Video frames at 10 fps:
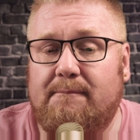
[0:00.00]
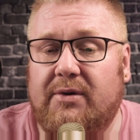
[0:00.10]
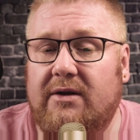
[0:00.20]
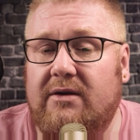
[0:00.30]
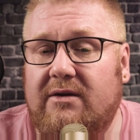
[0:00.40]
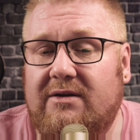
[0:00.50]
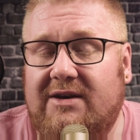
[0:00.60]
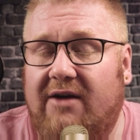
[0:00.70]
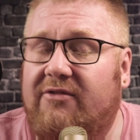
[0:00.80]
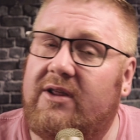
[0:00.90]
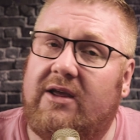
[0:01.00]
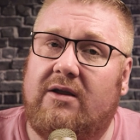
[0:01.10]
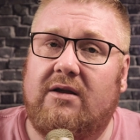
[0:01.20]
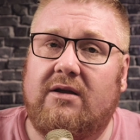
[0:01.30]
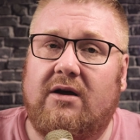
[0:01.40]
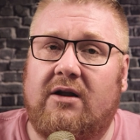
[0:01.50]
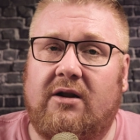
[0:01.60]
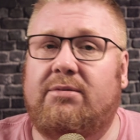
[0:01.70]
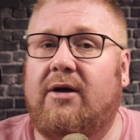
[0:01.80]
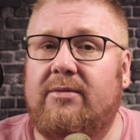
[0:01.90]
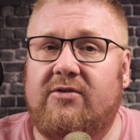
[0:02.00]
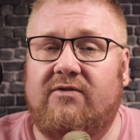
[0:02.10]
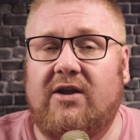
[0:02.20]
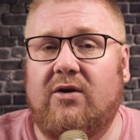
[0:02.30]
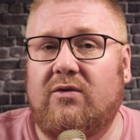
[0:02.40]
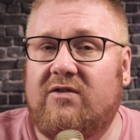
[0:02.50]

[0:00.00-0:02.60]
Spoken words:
but definitely an unpublished video,